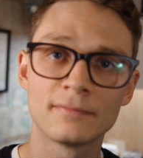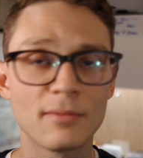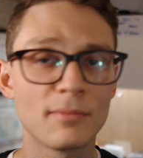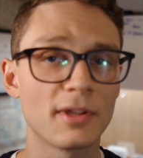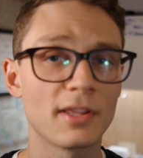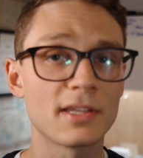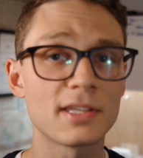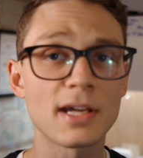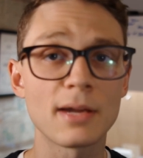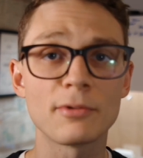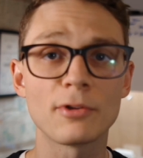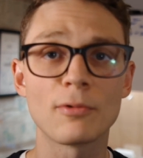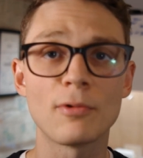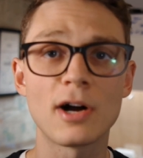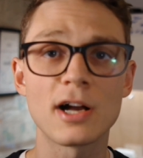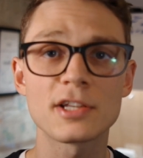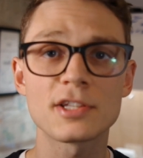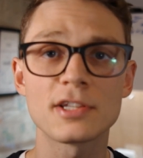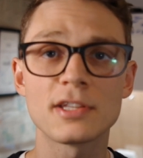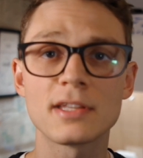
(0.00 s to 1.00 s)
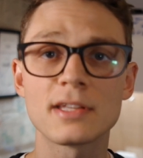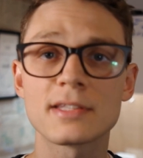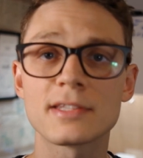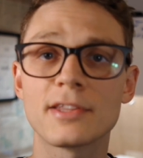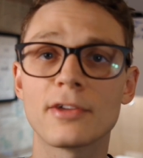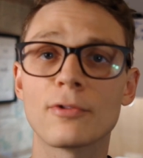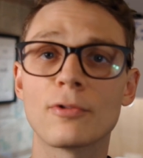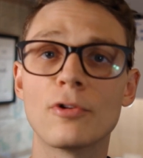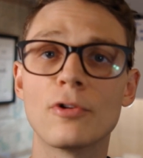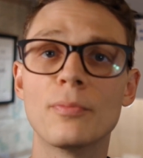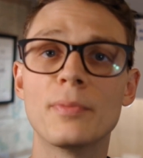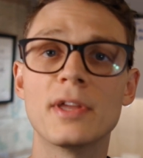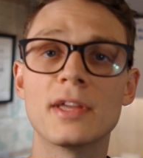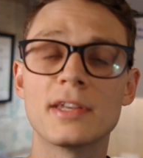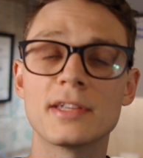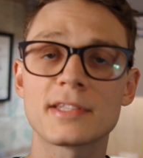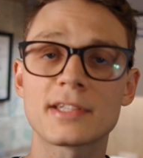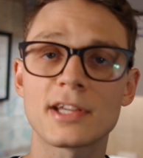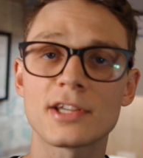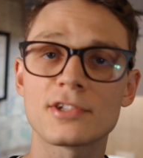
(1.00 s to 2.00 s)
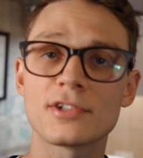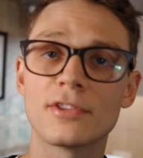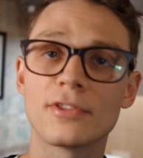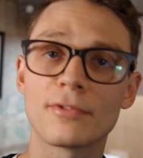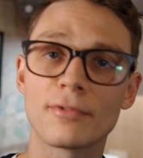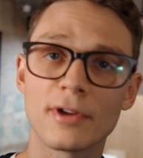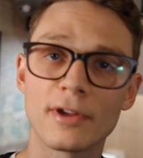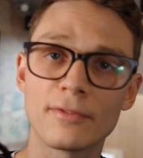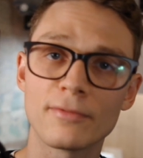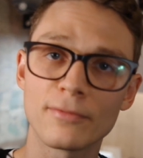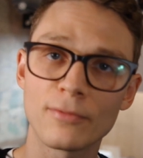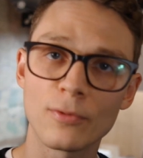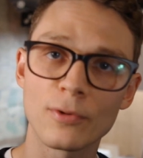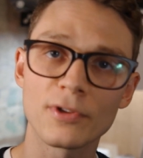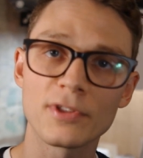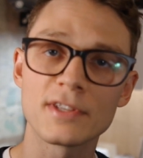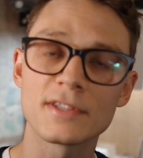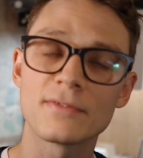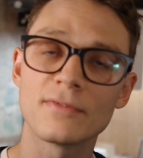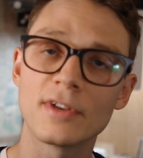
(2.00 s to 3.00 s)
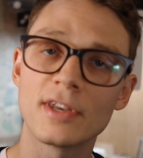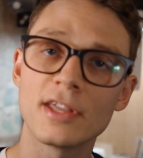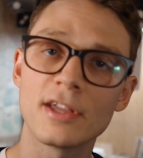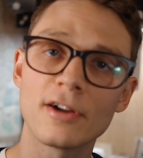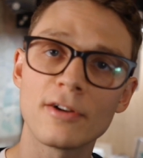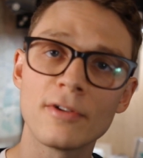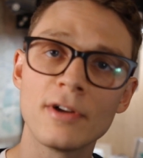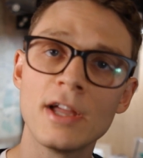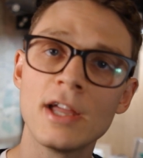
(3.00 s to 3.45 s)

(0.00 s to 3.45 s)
By the time you're watching this, there will be a discussion thread for this video,